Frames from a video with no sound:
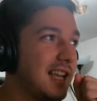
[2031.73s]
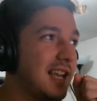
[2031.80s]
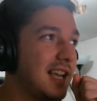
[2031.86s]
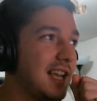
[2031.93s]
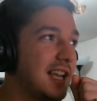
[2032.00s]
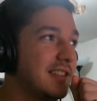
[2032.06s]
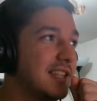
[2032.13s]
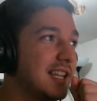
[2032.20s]

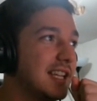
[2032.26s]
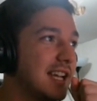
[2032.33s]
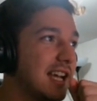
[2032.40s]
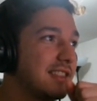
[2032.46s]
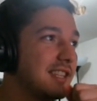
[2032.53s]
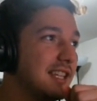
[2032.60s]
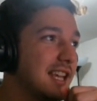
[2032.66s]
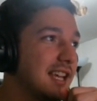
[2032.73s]
And then at
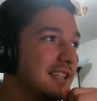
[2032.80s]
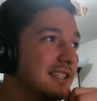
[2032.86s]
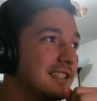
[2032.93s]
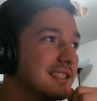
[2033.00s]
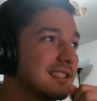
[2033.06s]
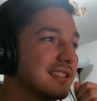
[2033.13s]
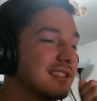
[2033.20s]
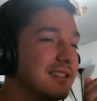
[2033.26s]
the
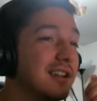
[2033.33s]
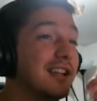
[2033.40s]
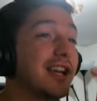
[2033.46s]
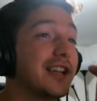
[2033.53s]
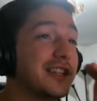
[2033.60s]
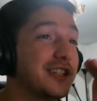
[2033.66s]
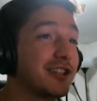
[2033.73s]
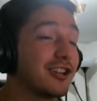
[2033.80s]
end, at
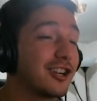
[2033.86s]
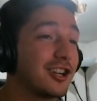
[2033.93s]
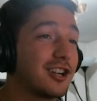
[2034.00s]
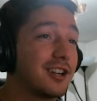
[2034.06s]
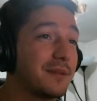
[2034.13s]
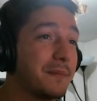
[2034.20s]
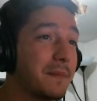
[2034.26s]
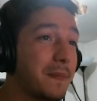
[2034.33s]

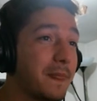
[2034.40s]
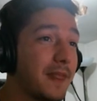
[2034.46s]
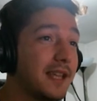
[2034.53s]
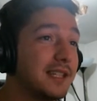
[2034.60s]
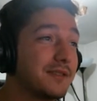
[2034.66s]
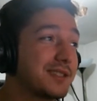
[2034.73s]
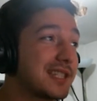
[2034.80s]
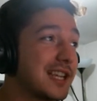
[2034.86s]
your end
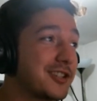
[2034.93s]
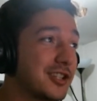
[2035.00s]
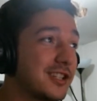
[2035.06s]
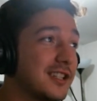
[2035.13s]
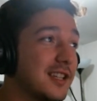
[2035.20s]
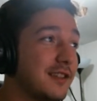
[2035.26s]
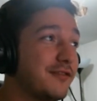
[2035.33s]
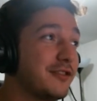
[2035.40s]
of session,
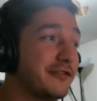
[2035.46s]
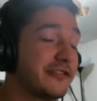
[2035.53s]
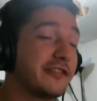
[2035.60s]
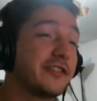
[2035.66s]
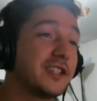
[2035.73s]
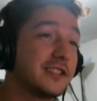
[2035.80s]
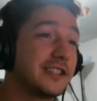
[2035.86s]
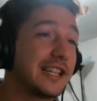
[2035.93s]
if you
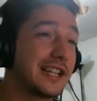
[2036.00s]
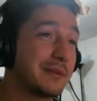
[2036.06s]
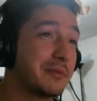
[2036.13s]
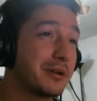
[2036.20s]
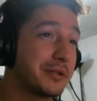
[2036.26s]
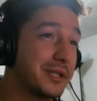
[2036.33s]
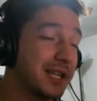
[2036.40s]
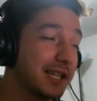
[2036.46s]
fulfill that MO,
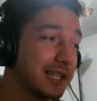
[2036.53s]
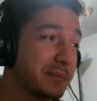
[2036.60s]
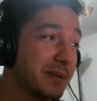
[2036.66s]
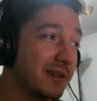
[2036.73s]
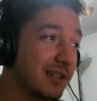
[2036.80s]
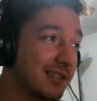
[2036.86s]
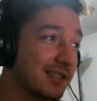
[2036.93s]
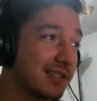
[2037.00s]
you get
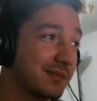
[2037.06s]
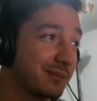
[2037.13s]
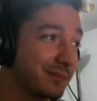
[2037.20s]
experience.